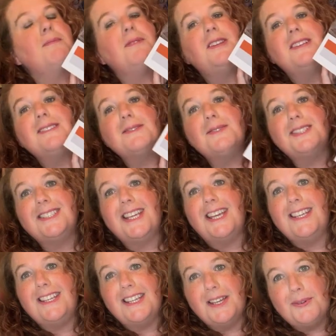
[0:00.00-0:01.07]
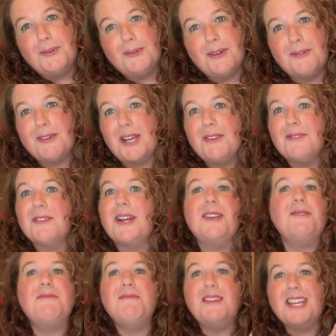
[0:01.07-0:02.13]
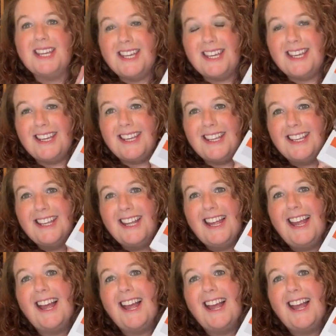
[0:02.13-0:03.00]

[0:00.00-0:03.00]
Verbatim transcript: This was a gift from my friend Micki.